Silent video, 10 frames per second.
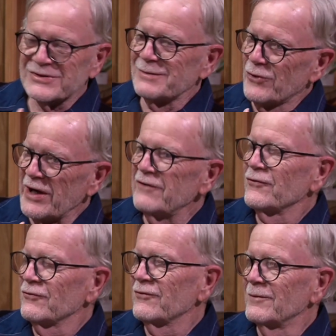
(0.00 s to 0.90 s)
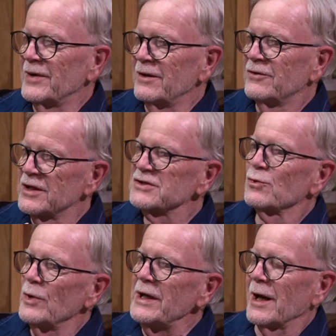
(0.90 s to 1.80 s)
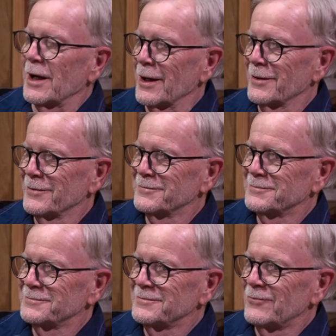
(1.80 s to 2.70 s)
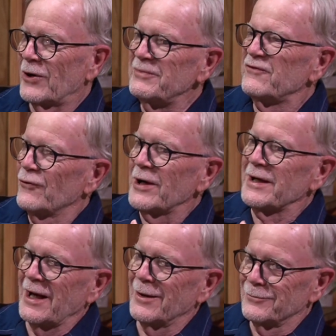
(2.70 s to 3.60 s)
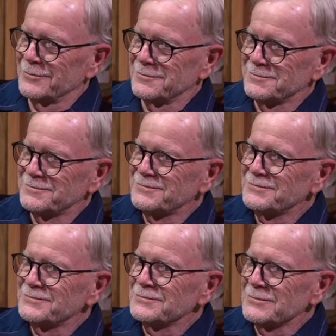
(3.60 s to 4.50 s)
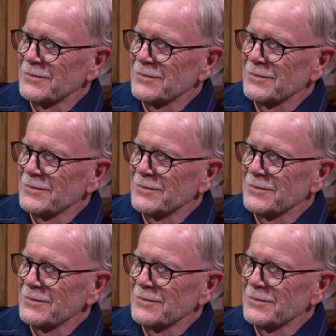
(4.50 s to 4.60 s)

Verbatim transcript: a breakthrough for me this week, right before I came. Wow.